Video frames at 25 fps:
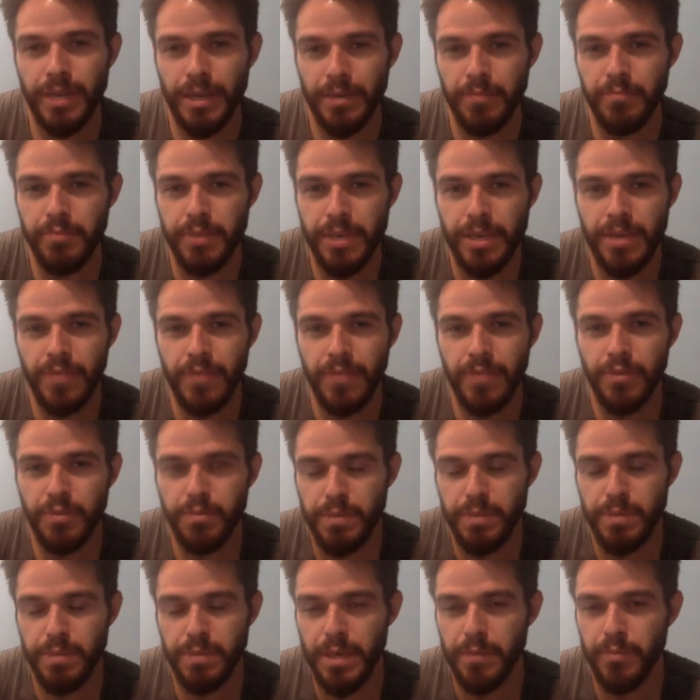like being
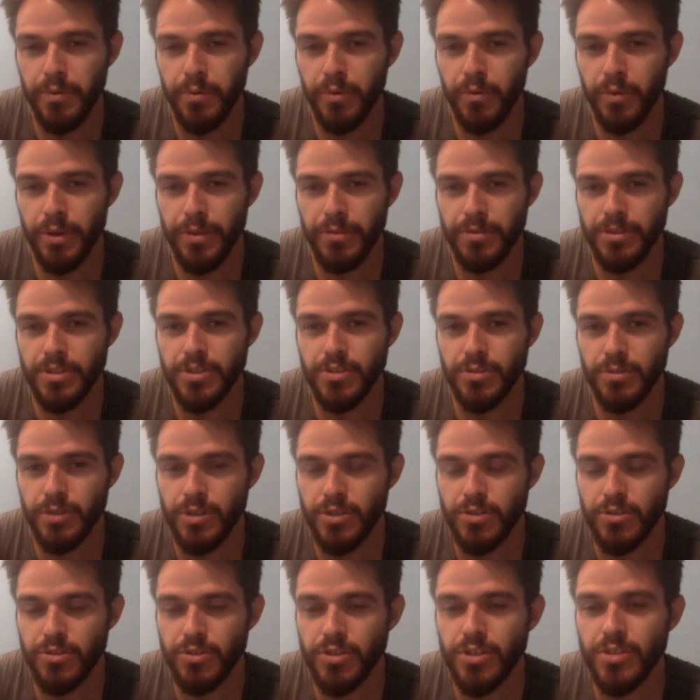with people, whether it's doing
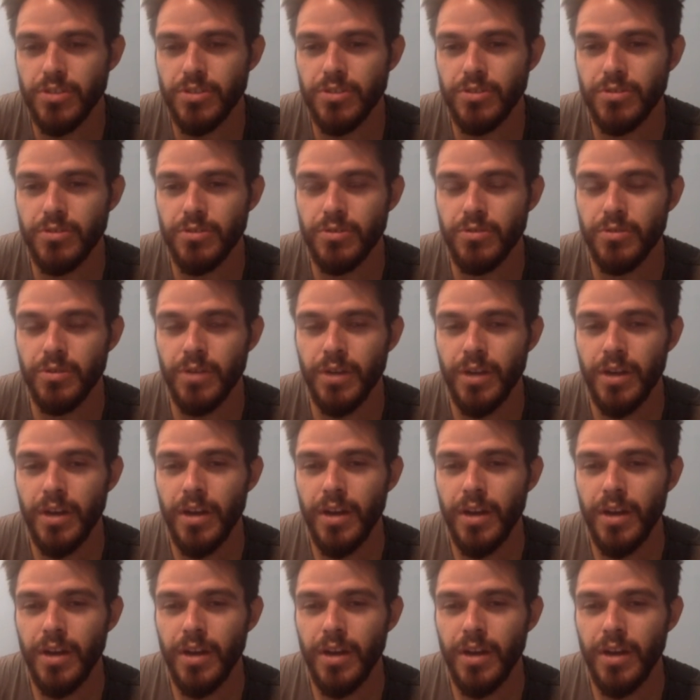jujitsu